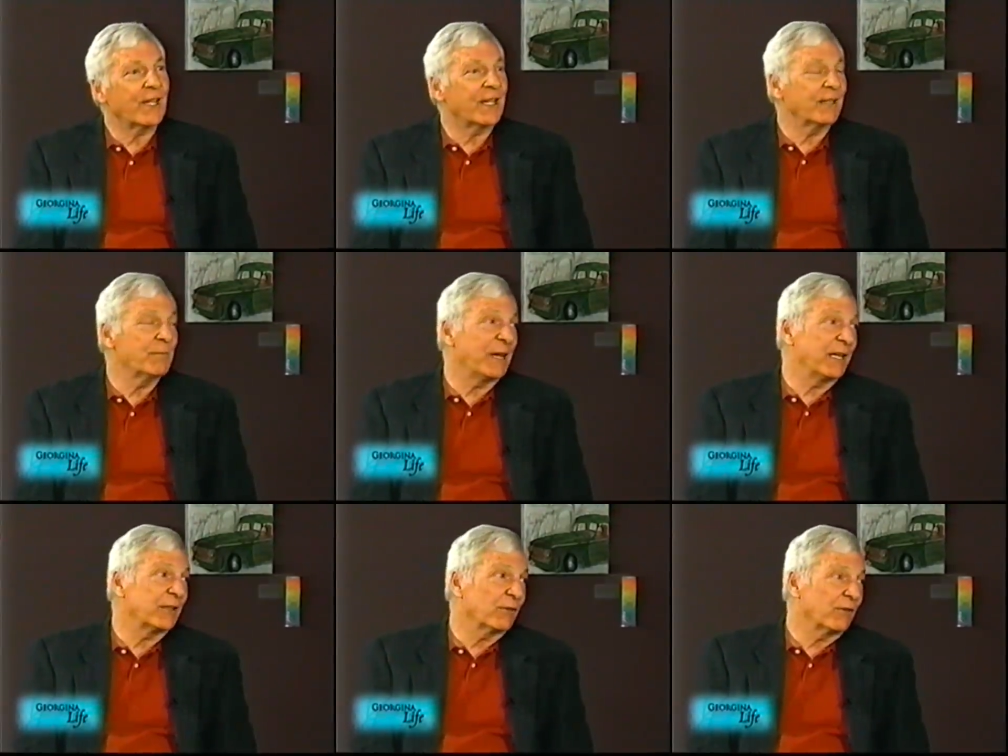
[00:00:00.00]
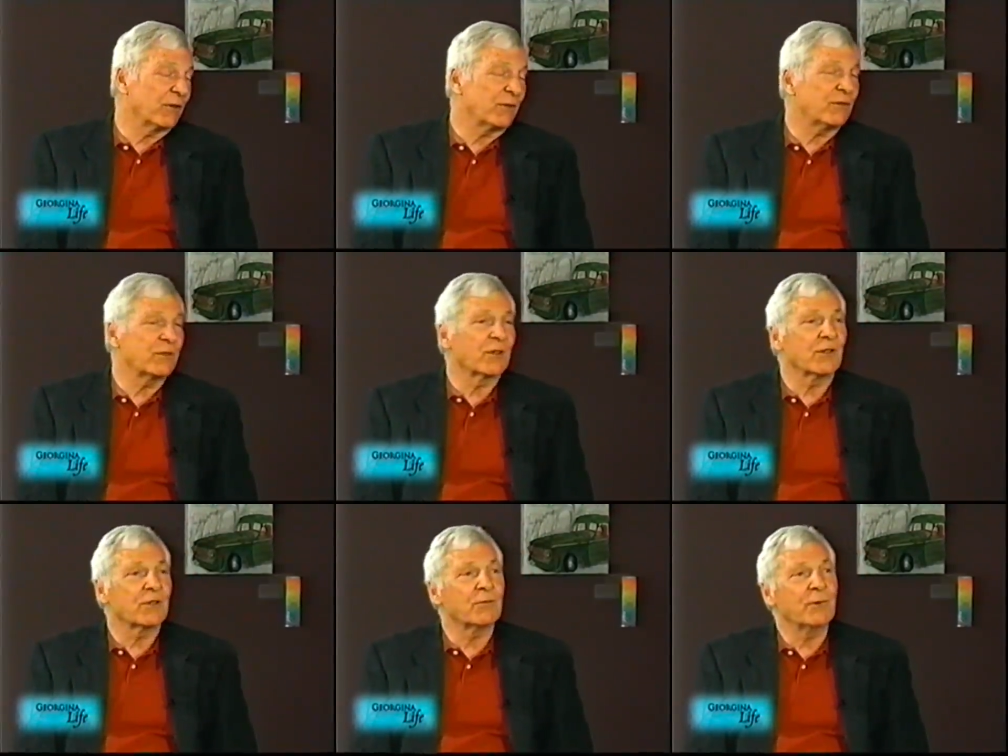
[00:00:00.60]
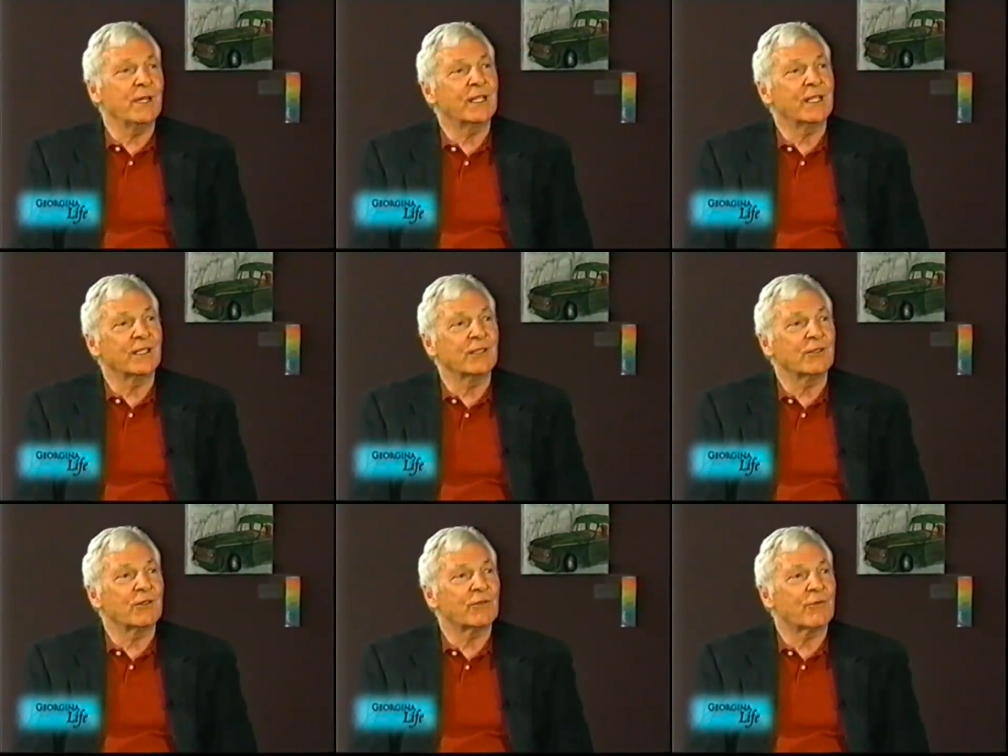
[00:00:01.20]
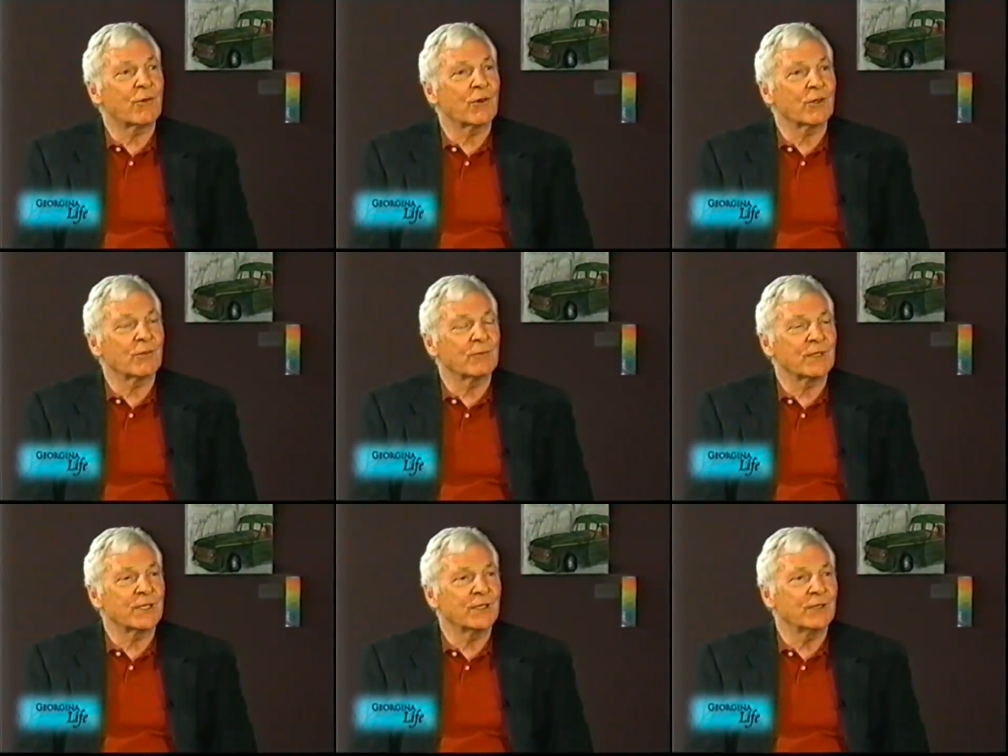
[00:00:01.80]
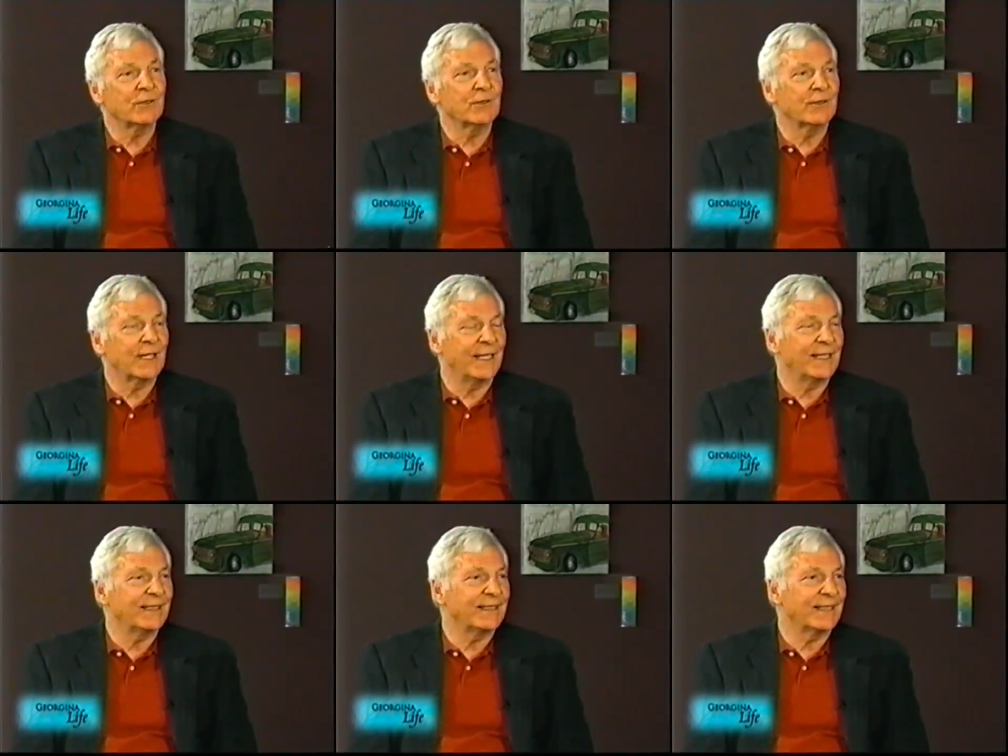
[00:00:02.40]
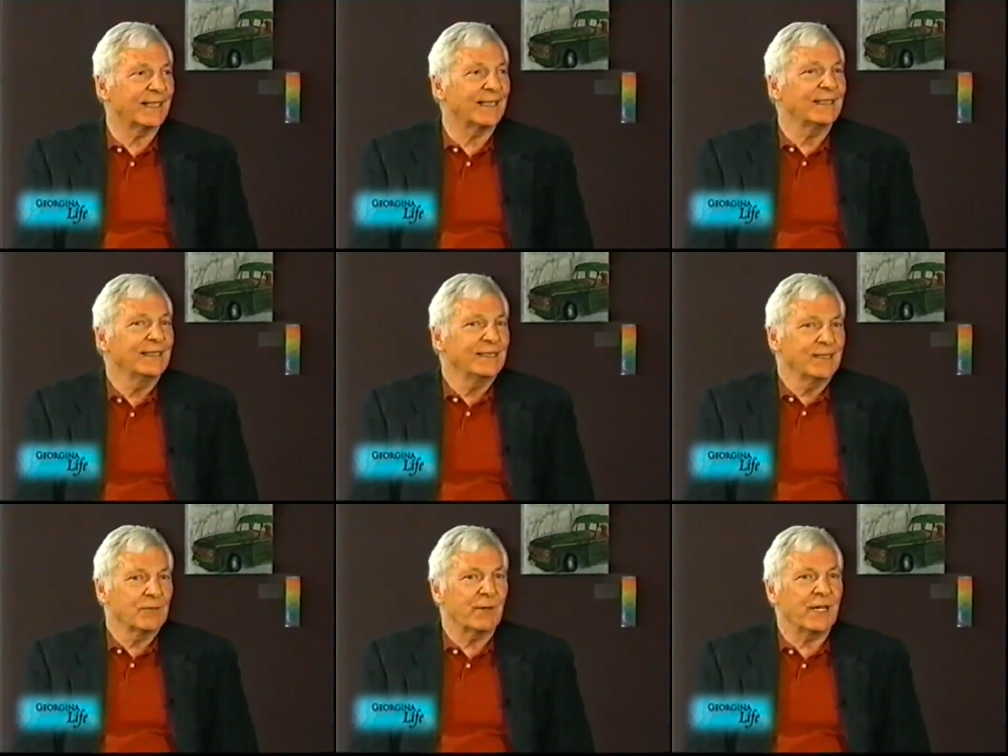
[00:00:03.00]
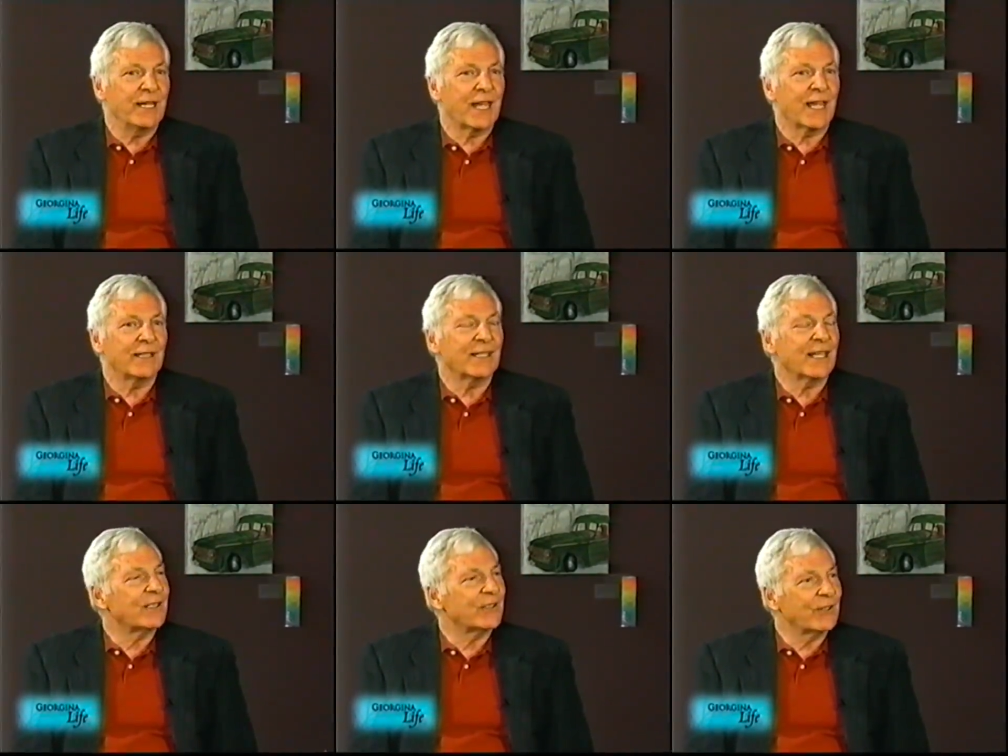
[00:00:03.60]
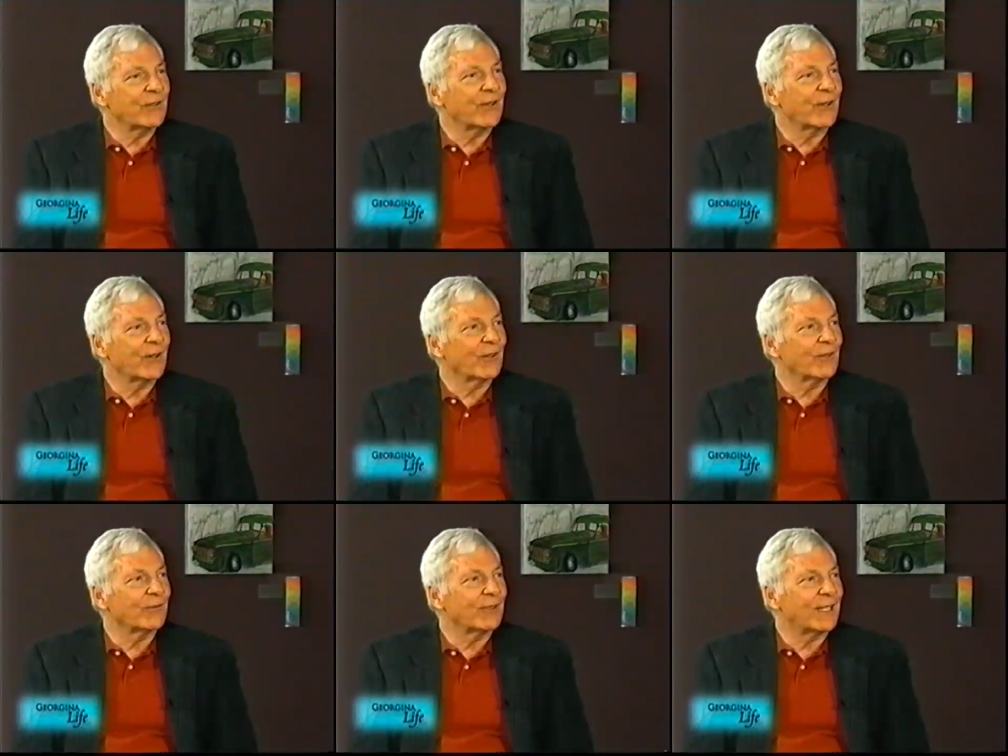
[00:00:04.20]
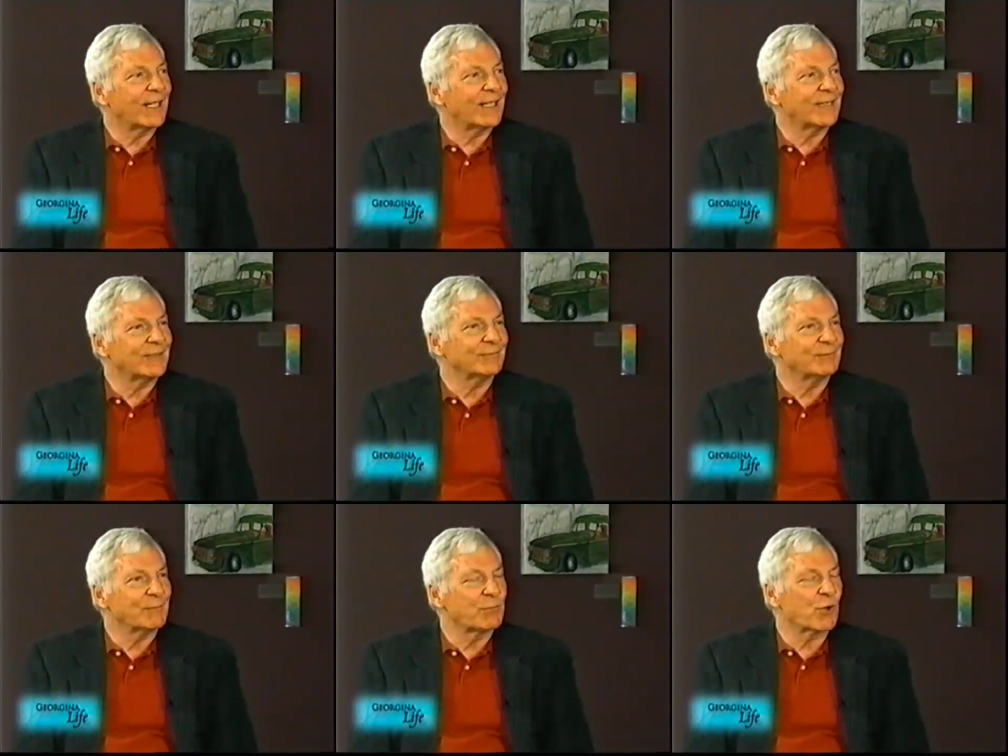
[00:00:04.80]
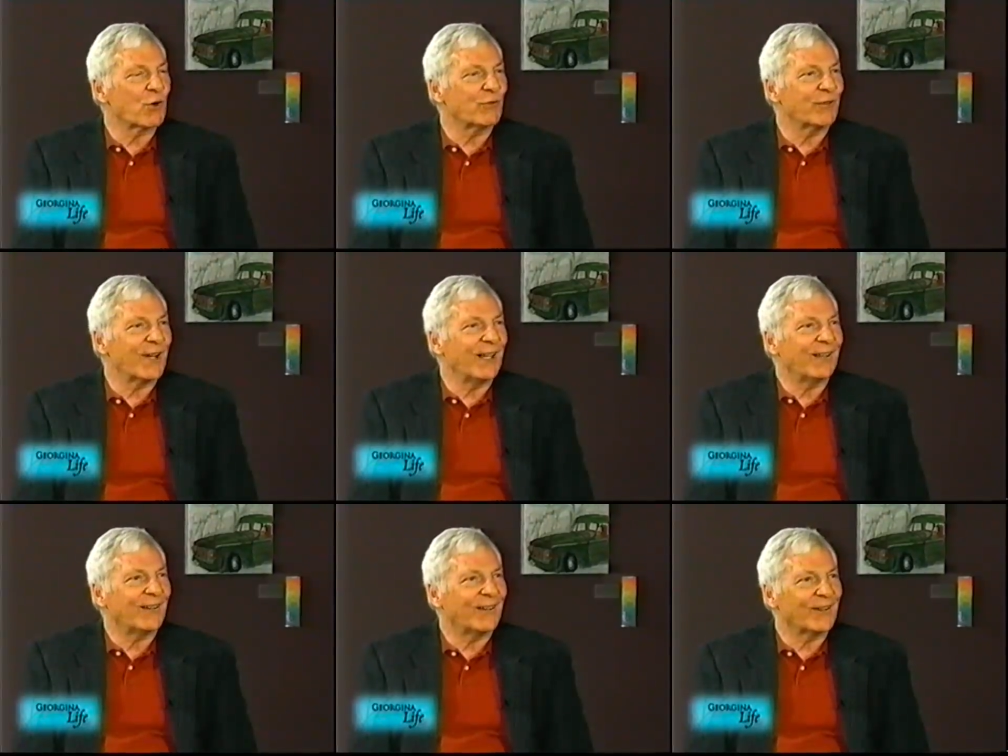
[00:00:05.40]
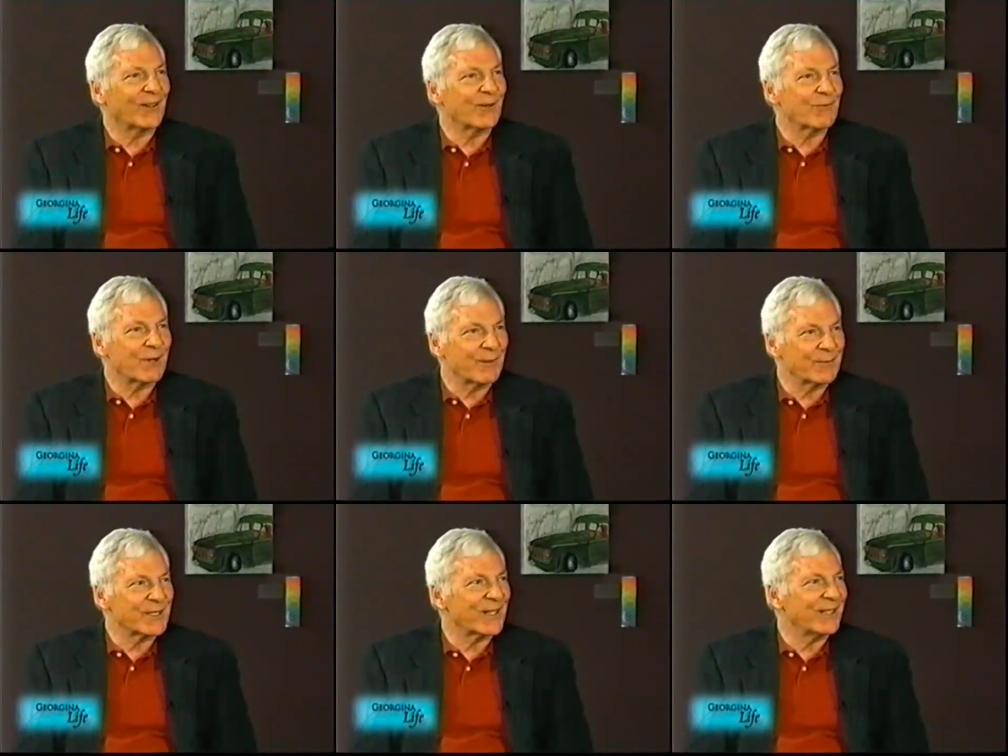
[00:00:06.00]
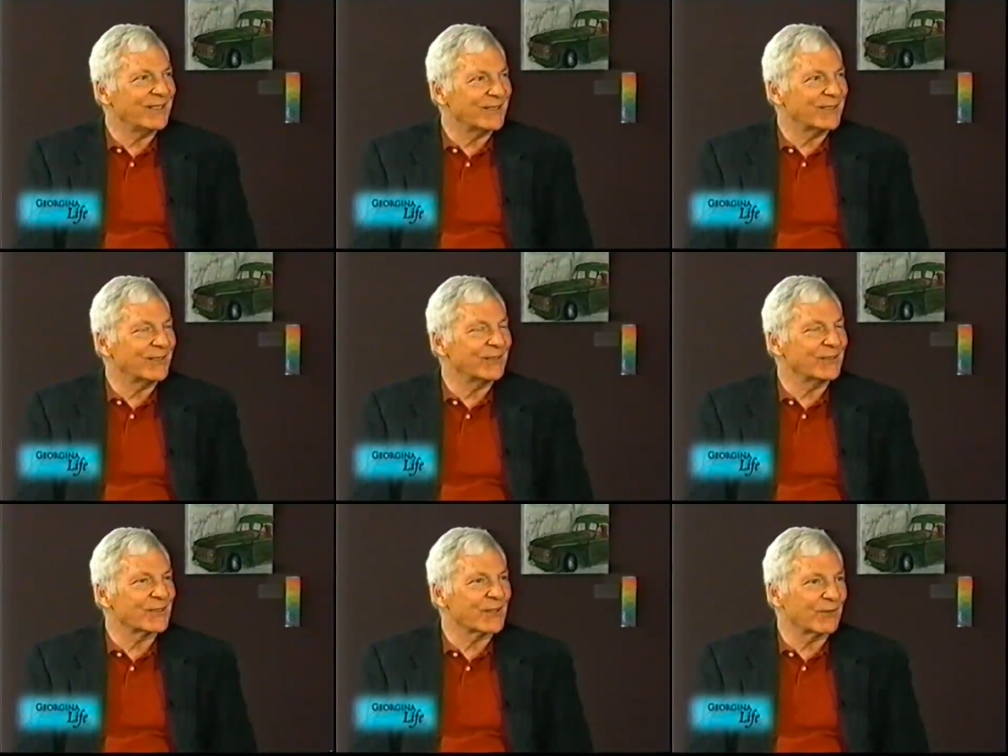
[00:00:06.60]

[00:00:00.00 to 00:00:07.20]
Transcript: They can make their own, or we can do it for them too, and we add that to their profile on our website too.